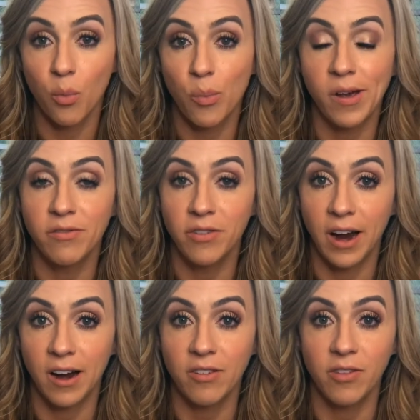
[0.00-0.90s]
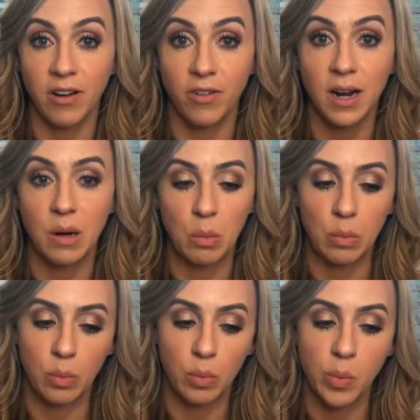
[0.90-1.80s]
my very favorite
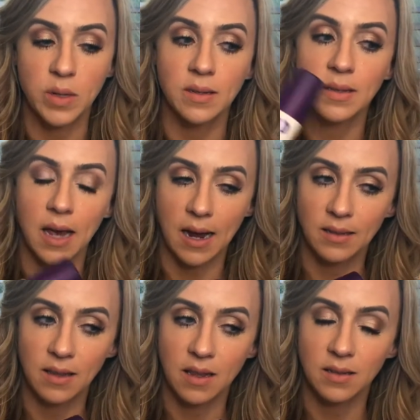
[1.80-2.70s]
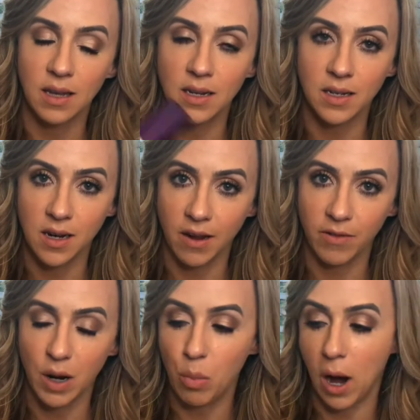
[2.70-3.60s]
besides the
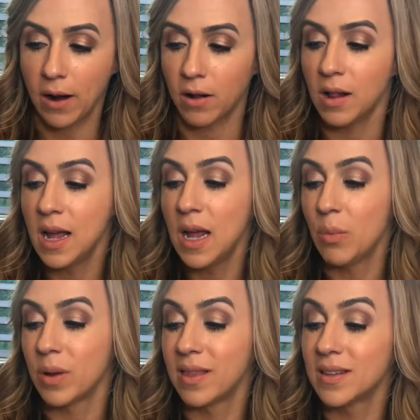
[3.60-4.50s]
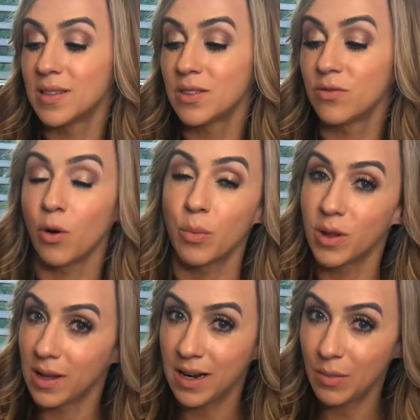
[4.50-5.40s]
Scandinavia Bridal, but this is
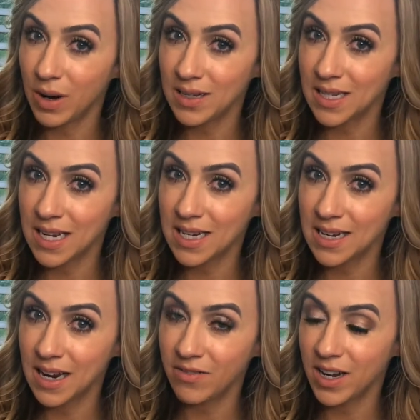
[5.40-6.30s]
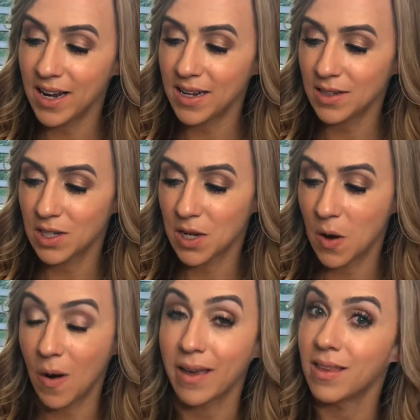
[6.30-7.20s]
formulated by Scandinavia,
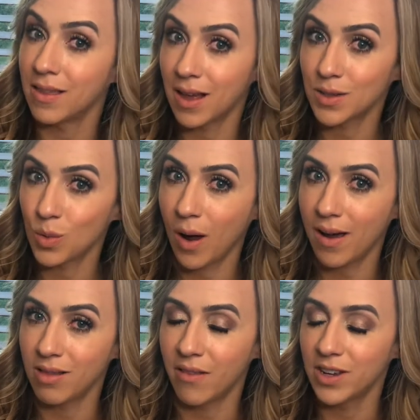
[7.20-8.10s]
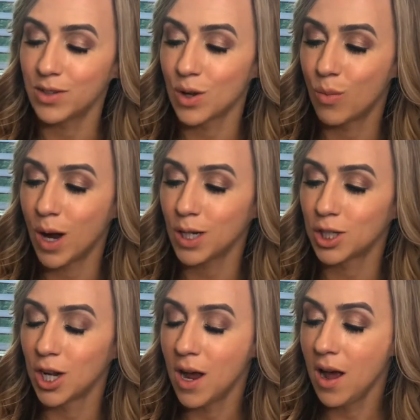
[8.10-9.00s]
so I think that's why I love it so much.